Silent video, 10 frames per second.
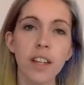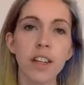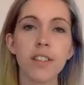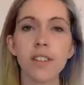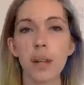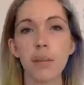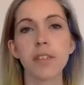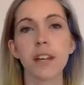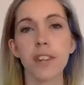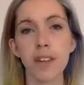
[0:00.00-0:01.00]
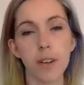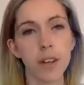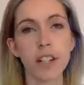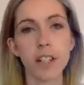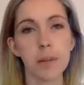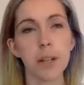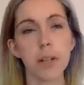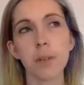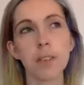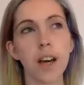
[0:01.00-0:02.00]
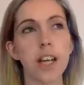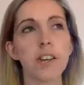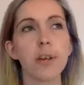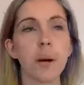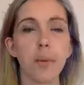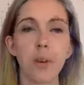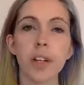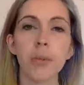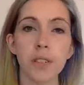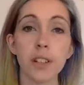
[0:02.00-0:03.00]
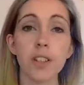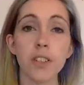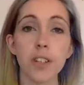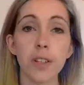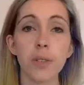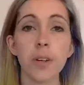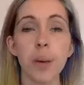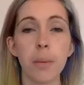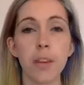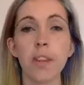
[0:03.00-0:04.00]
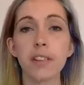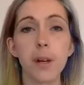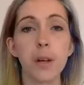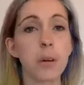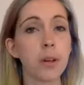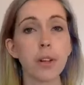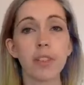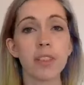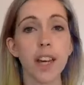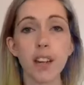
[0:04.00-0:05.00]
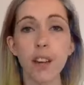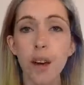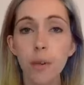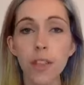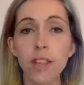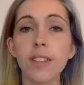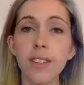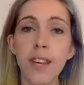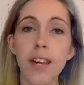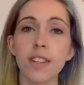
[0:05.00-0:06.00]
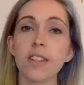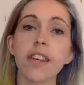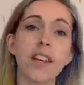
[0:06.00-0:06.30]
The disciples had their own idea about the Messiah and about what he was going to do. But in this moment, God is saying, no, this is it.